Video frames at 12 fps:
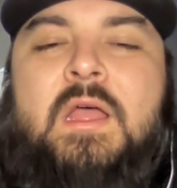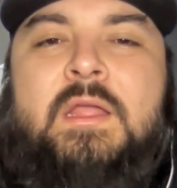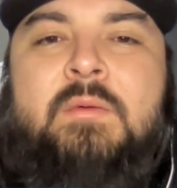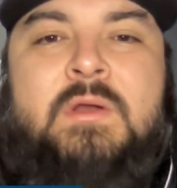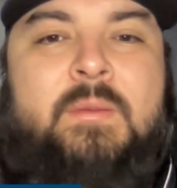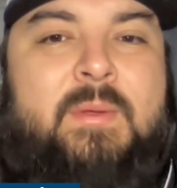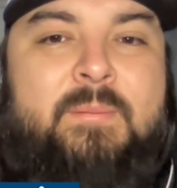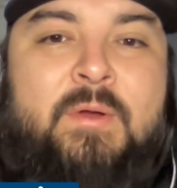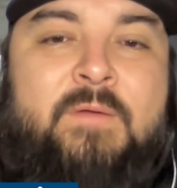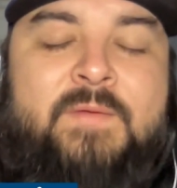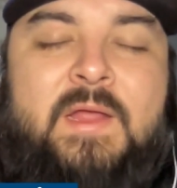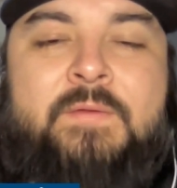He would have been
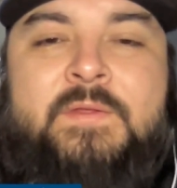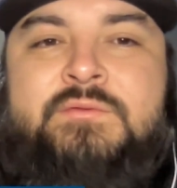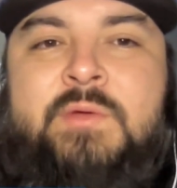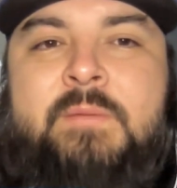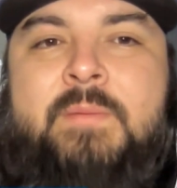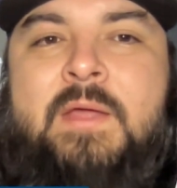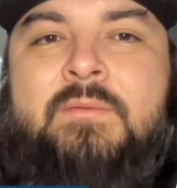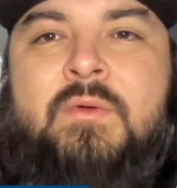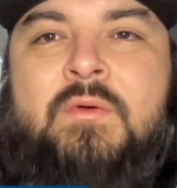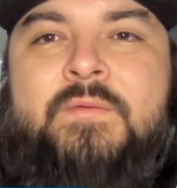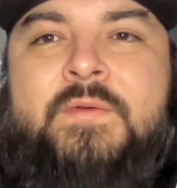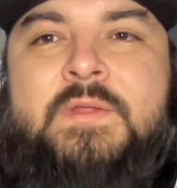perfect in the swingman
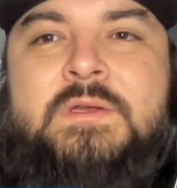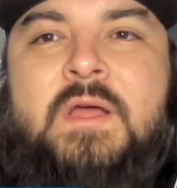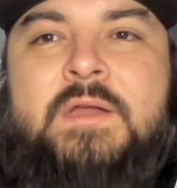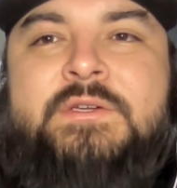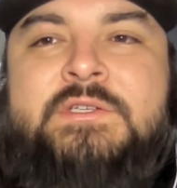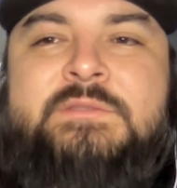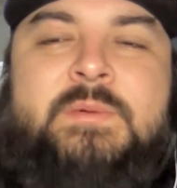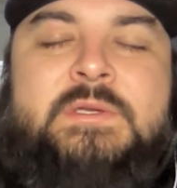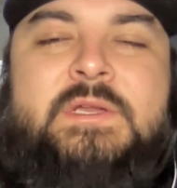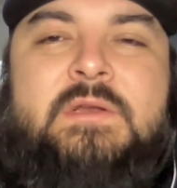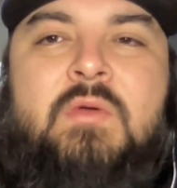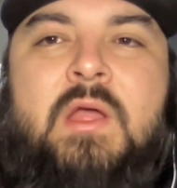role for the Dodgers, but
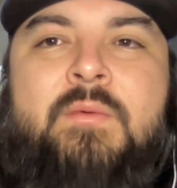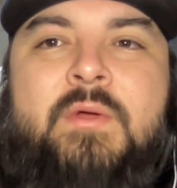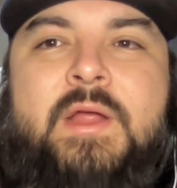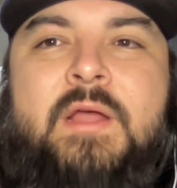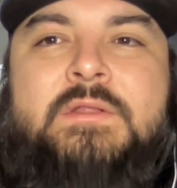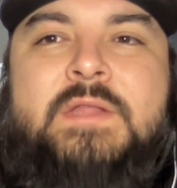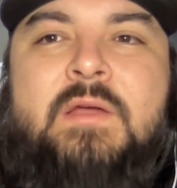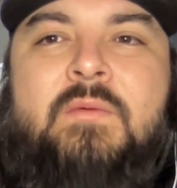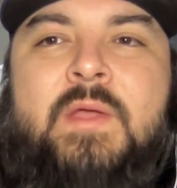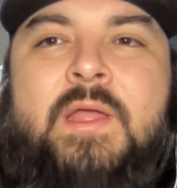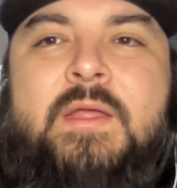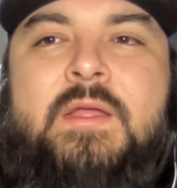didn't quite work out that
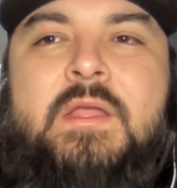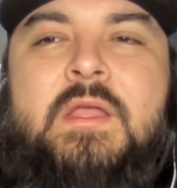way.